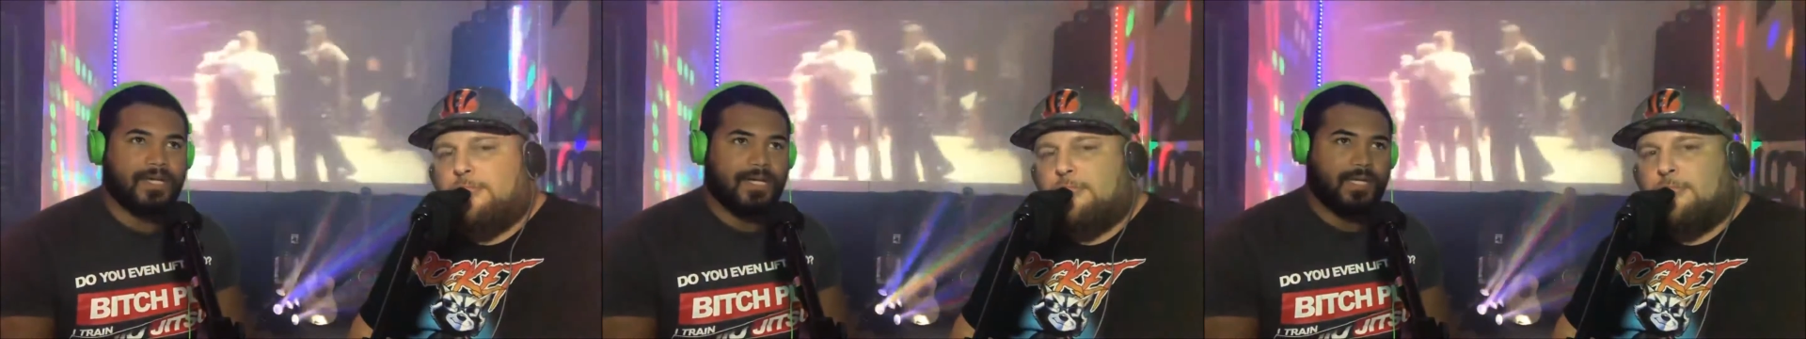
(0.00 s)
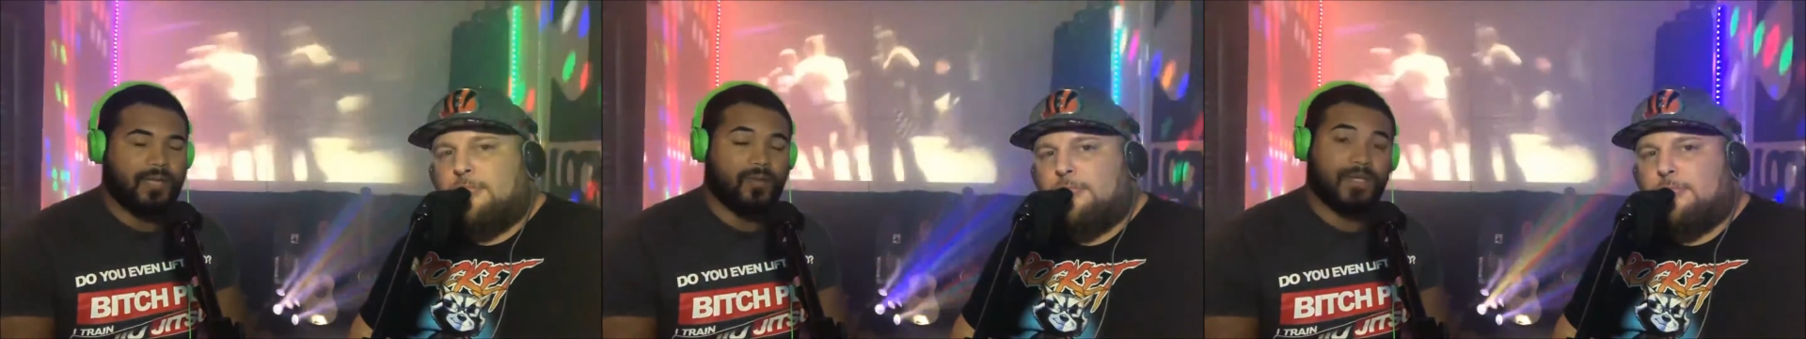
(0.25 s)

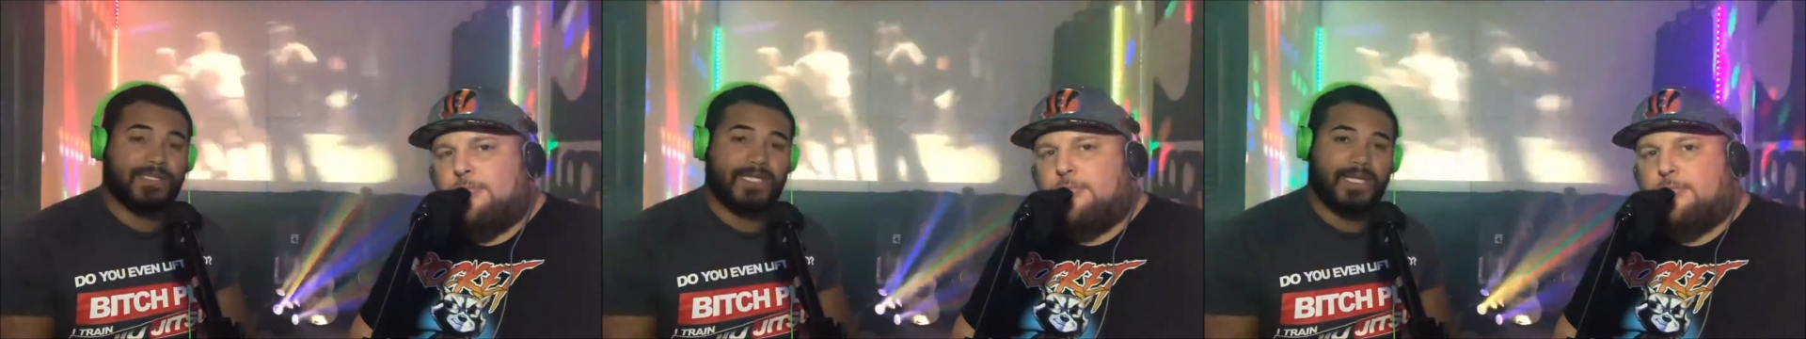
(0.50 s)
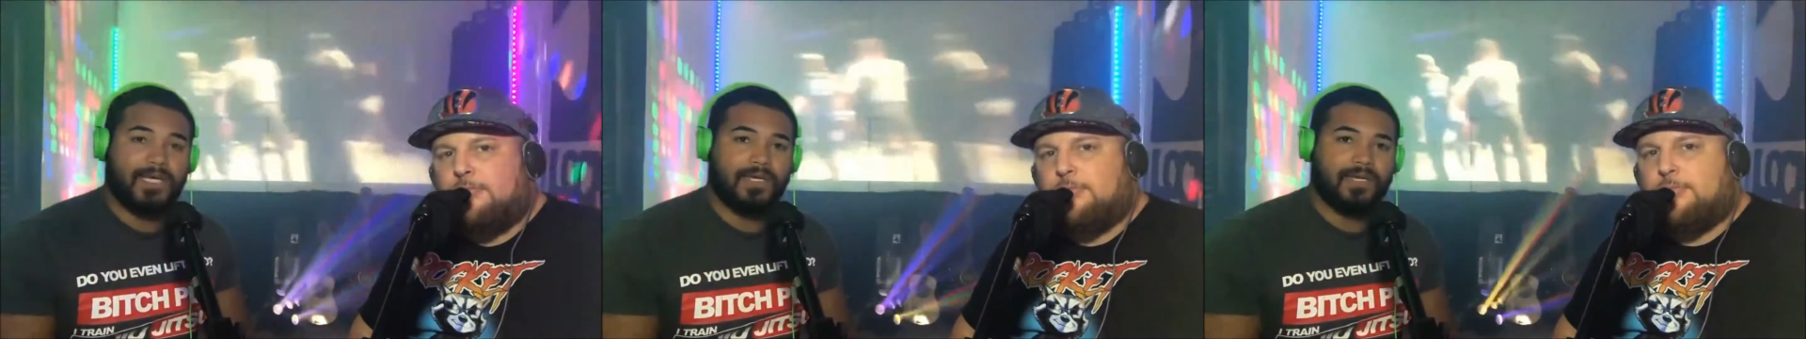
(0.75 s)
Speaker 1: there was
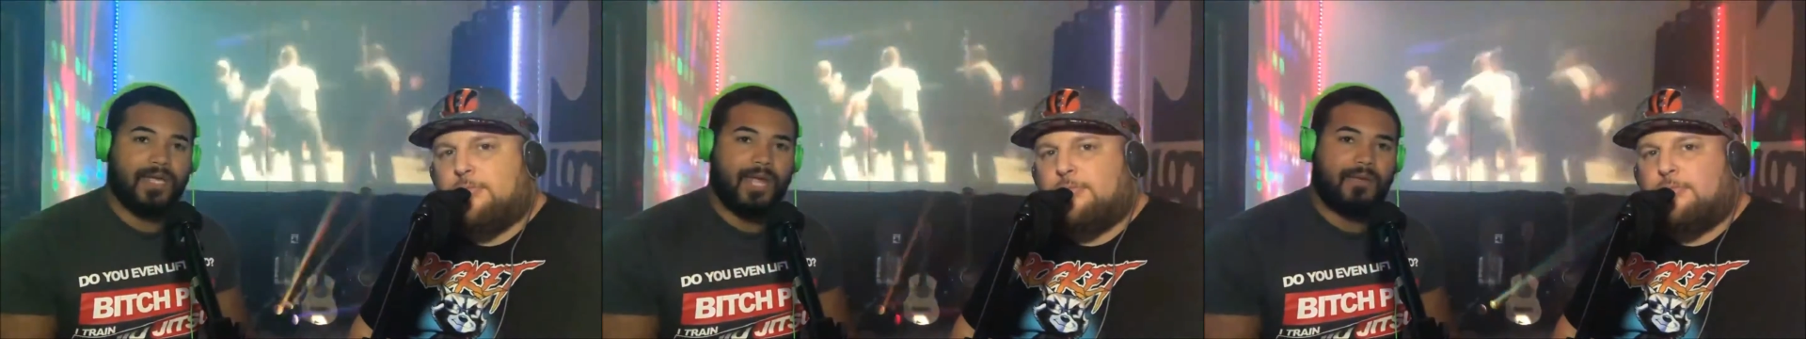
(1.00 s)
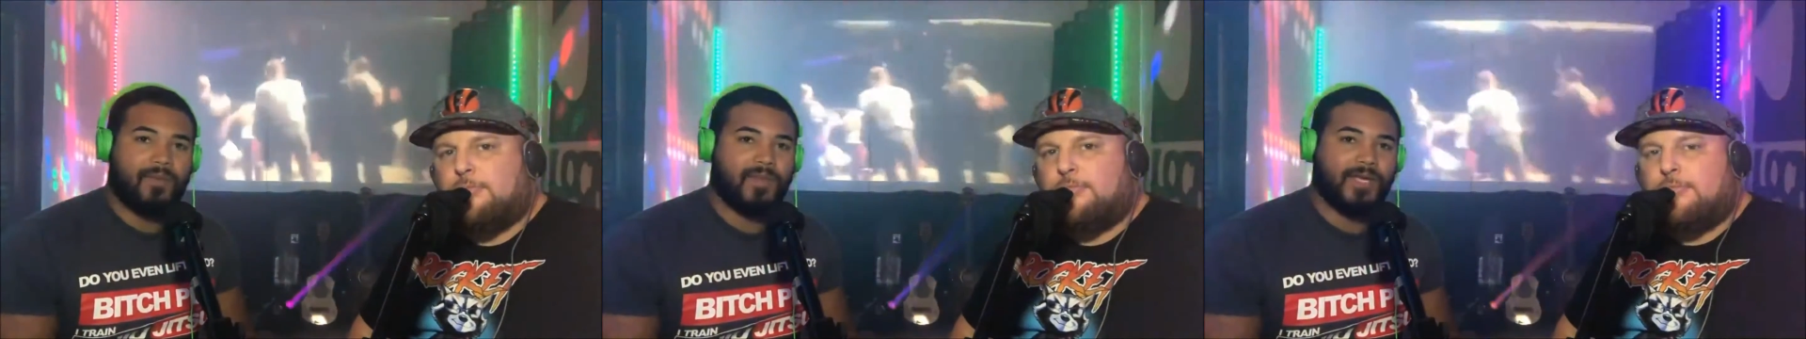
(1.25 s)
an
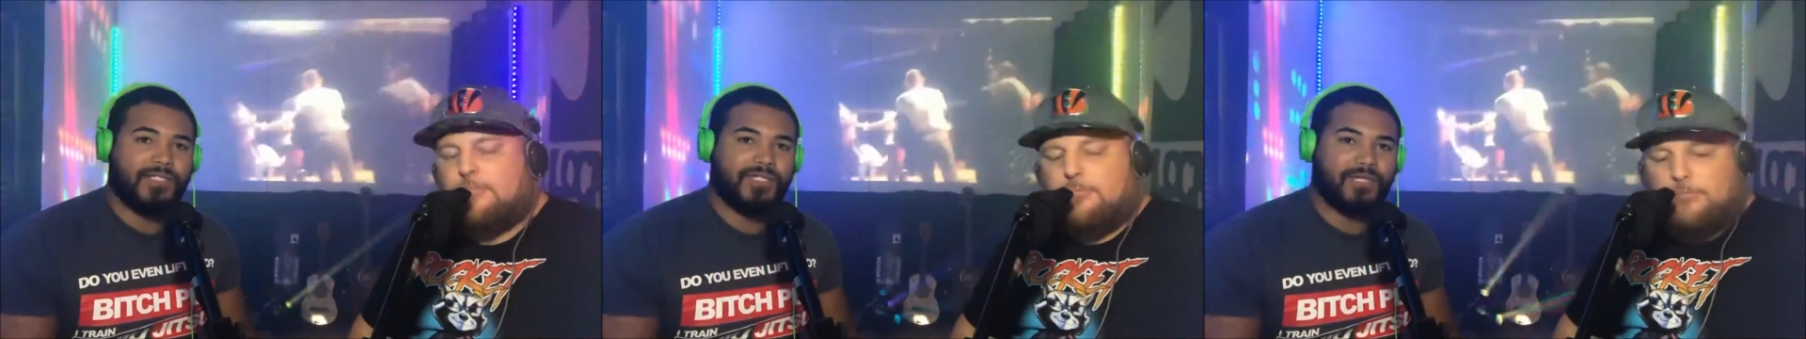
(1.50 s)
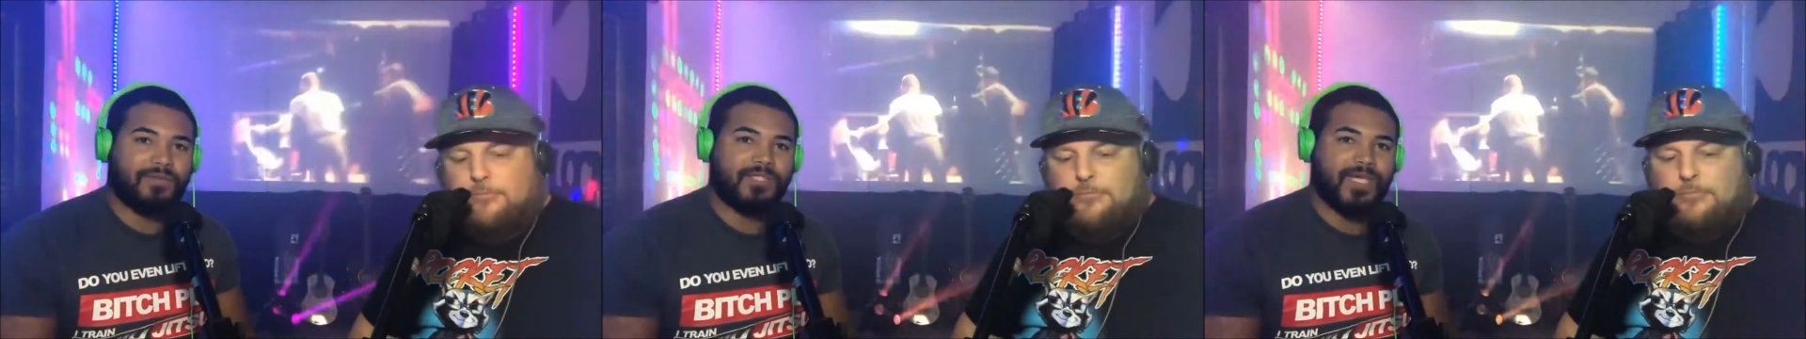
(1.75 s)
MMA
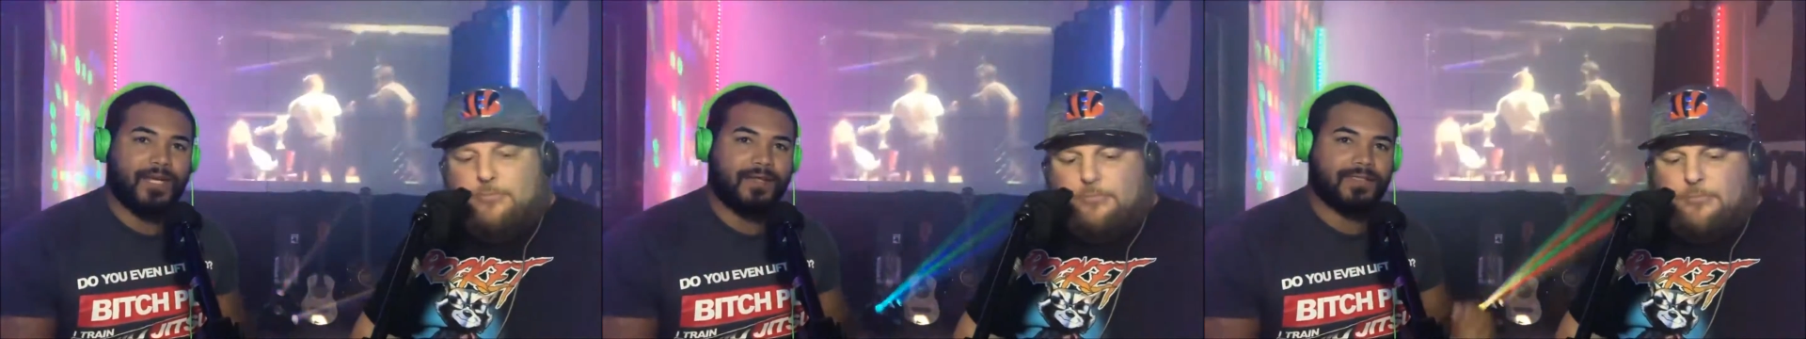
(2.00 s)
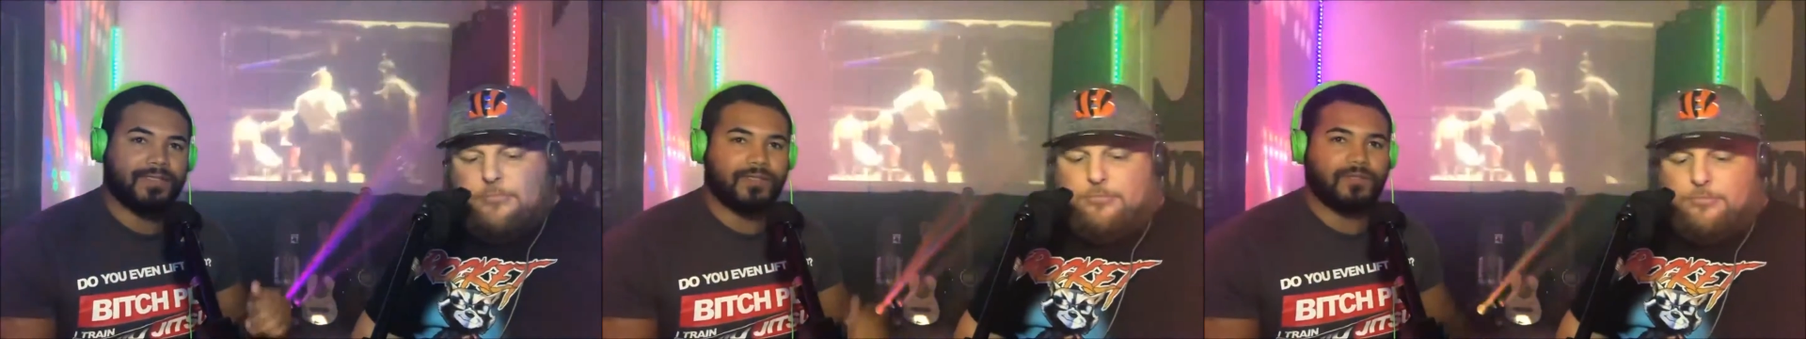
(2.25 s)
gym. Shout
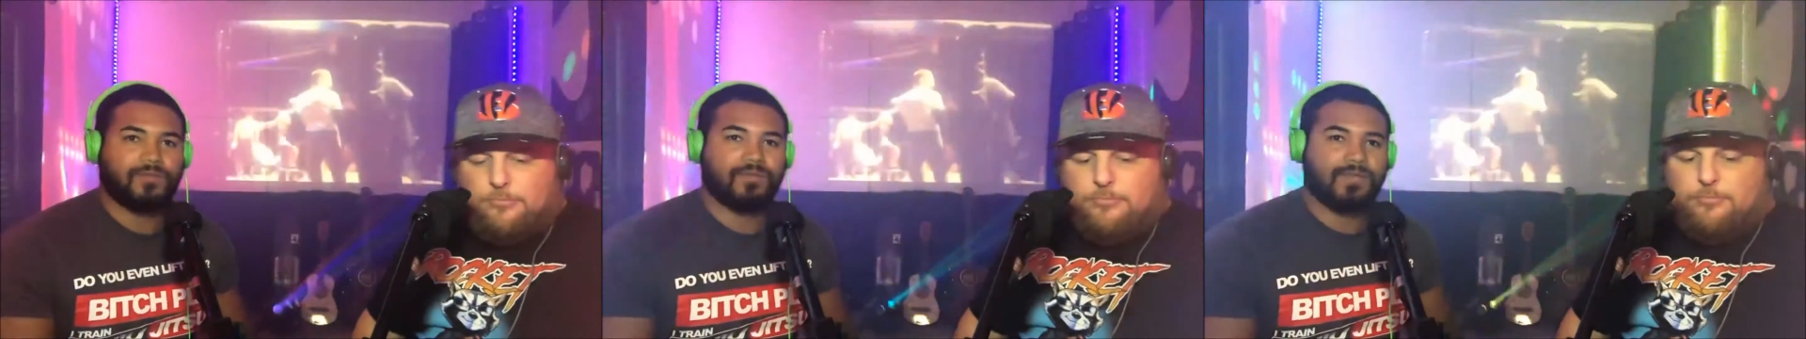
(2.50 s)
out to